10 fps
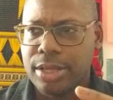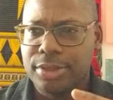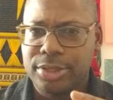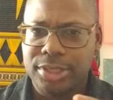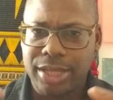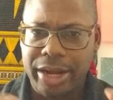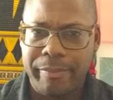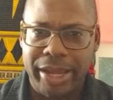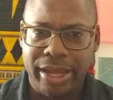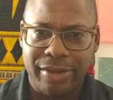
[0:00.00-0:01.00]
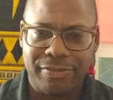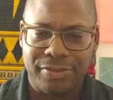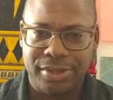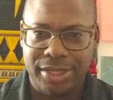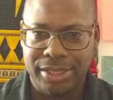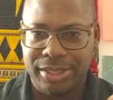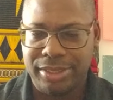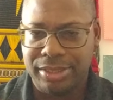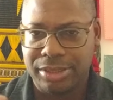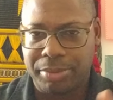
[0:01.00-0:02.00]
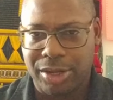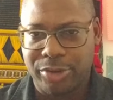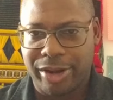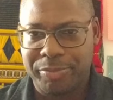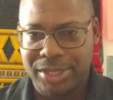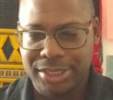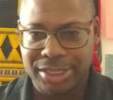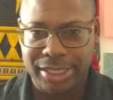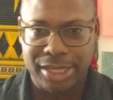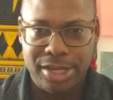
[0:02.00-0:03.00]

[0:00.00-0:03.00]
there's a lot of math in the polygraph, because